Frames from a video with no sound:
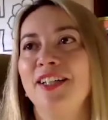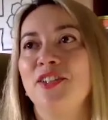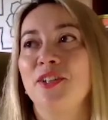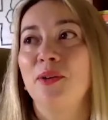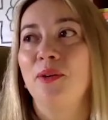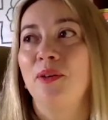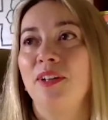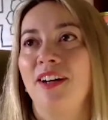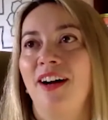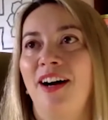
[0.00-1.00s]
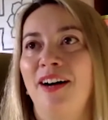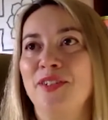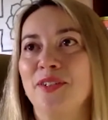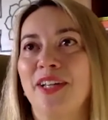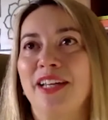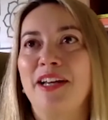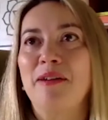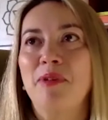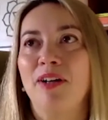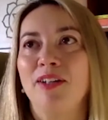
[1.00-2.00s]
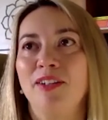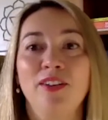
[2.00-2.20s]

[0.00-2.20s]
So I'm talking now about,